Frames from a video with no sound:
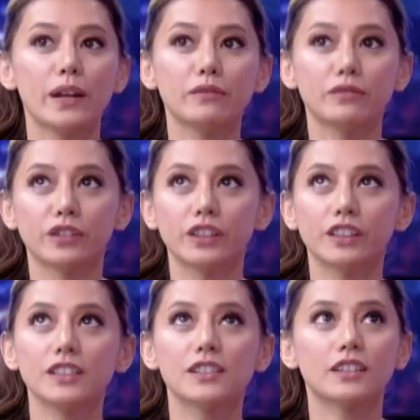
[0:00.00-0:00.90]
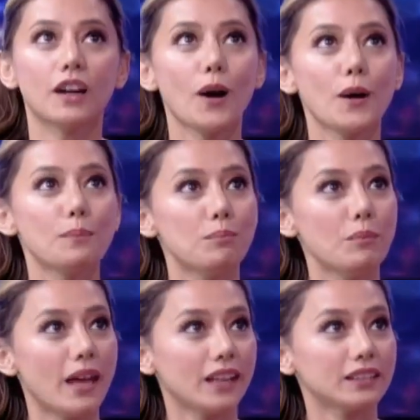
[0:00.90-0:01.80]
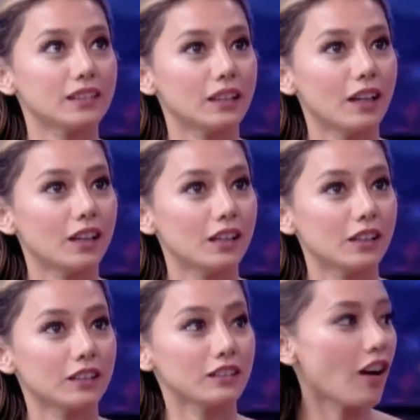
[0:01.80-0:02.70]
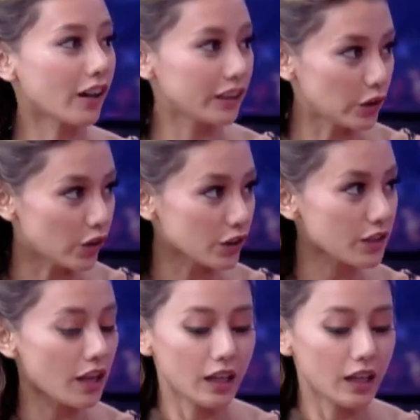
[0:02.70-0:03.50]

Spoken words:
first met Carlos,